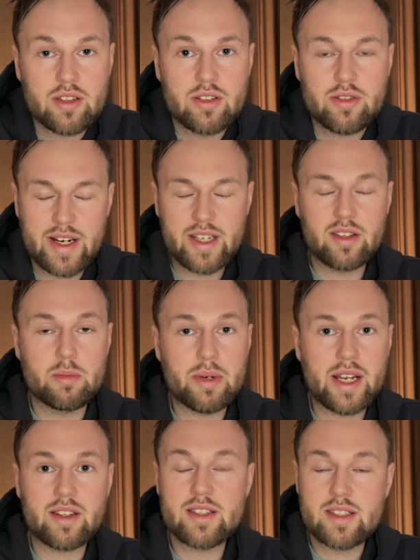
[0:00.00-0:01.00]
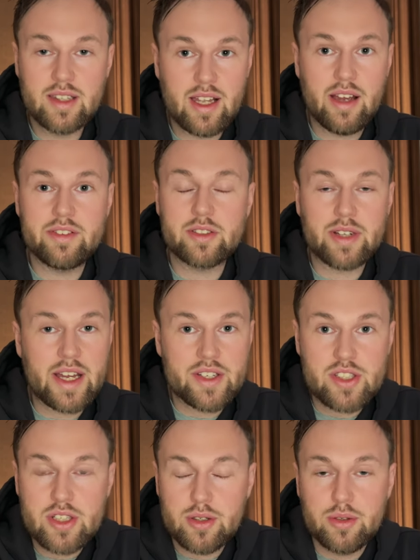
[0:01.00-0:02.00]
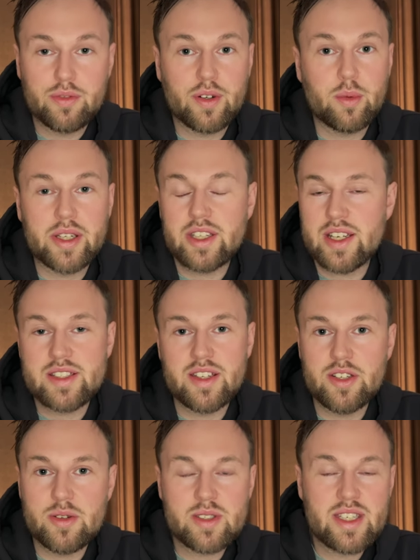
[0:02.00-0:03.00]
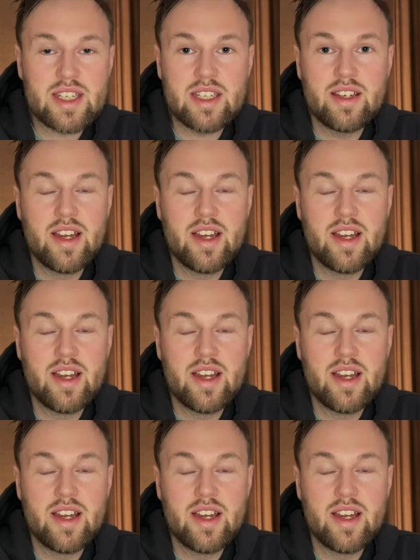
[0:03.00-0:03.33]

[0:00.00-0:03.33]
trying to practice love and gratitude for what it is that you see.